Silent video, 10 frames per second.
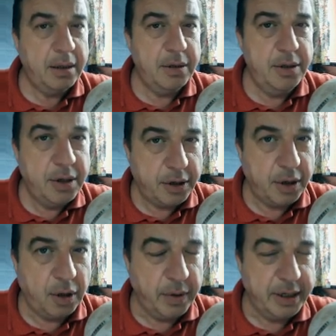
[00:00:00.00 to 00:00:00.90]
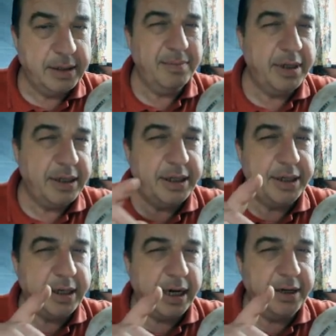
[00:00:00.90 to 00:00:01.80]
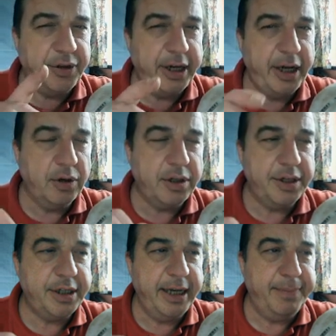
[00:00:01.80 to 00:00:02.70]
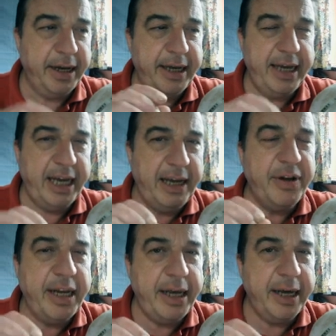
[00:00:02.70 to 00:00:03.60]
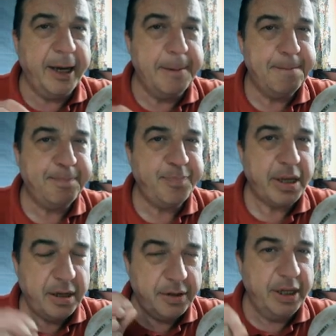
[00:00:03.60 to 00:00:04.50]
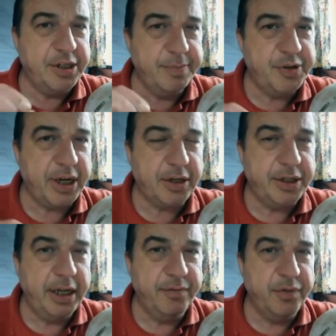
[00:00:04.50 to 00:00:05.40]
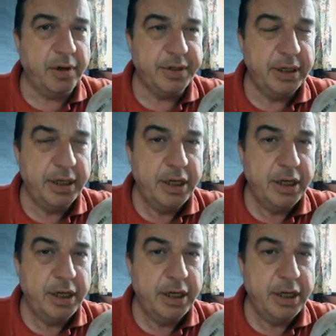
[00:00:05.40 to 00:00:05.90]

Not always. This is the kind of thing you look to see. But even here, there's some subtlety involved.